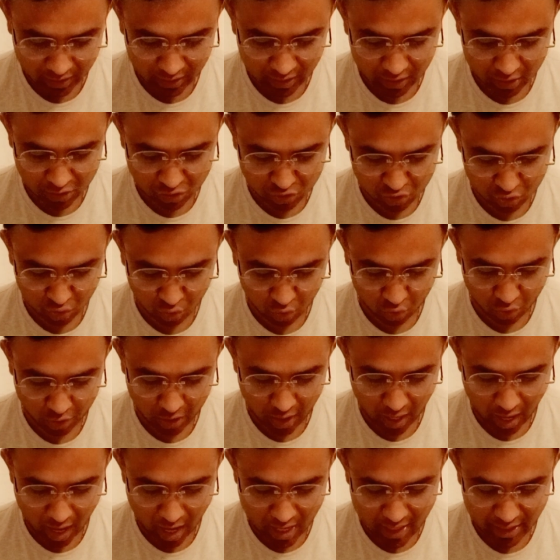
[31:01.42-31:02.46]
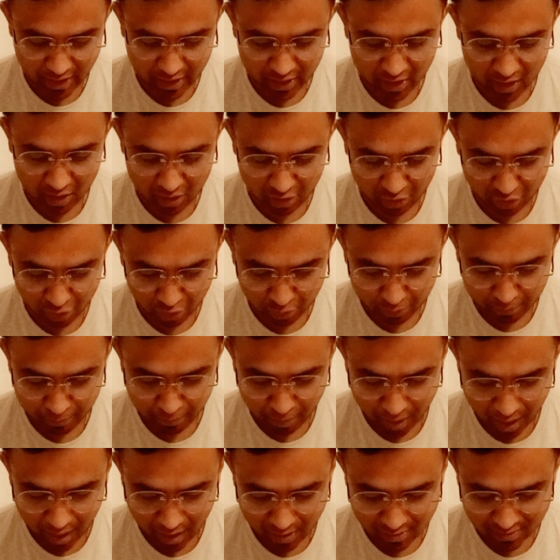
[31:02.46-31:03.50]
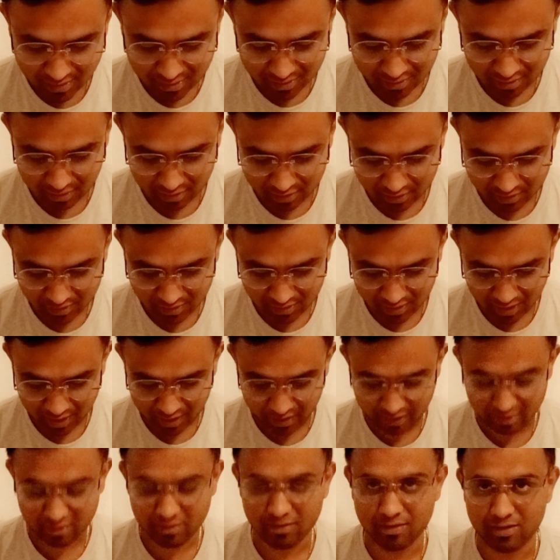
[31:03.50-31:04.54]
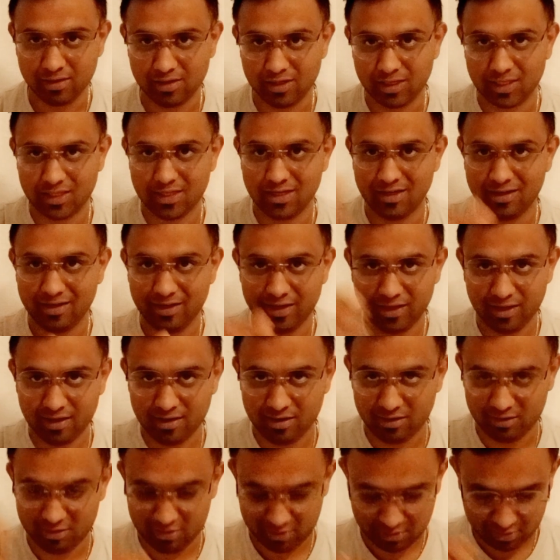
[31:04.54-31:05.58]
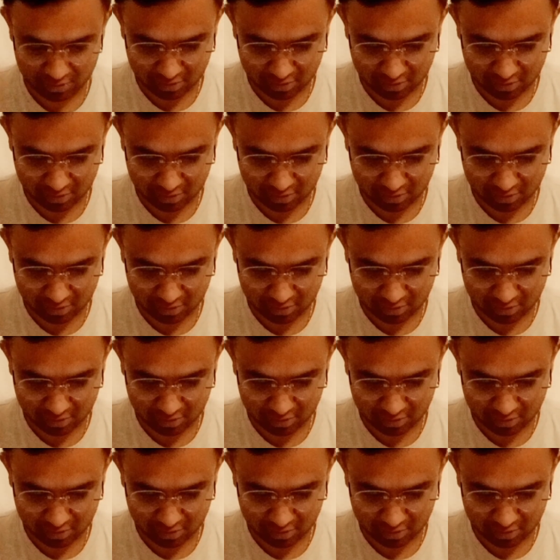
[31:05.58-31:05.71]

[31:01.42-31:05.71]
the zone until you pass a sign like 30 and